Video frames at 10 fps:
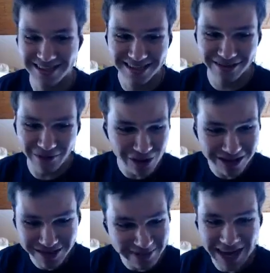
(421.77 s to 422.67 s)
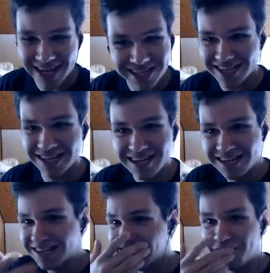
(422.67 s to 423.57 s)
you got to be acting,
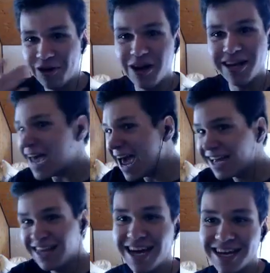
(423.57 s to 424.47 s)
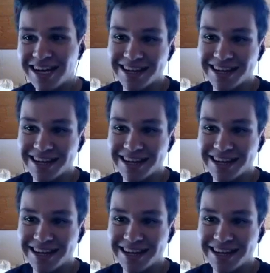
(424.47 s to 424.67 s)
if you're gonna act like a little